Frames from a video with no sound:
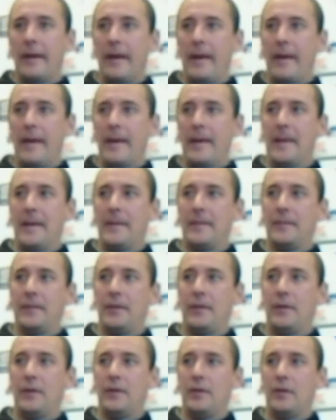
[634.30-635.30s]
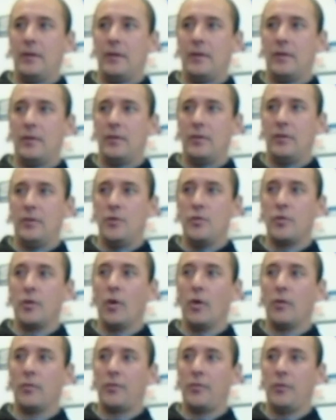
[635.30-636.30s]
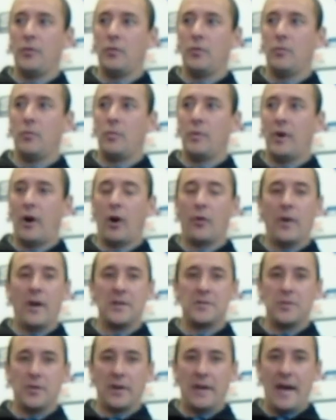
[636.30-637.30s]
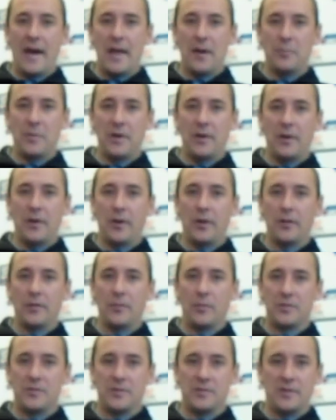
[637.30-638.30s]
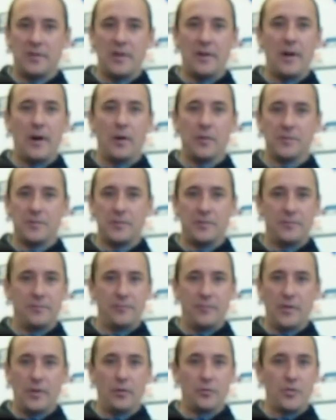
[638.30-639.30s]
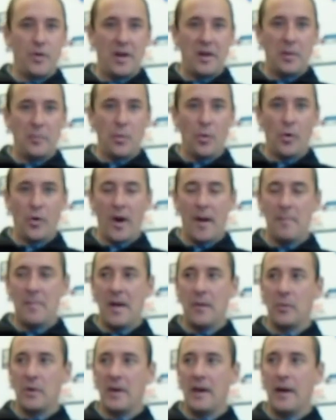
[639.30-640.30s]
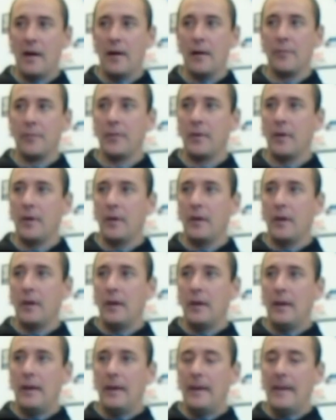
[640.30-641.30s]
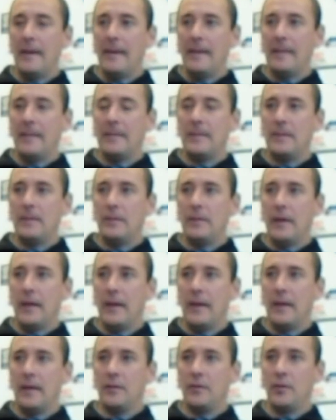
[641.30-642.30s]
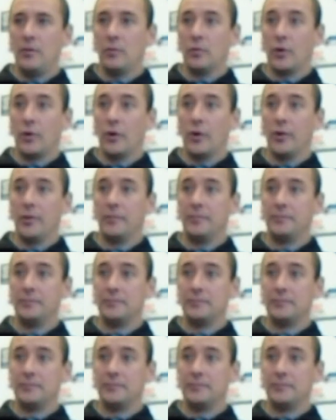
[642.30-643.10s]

And you go through our Ranger Academy here, which is an in-house, training program that we have, and you learn,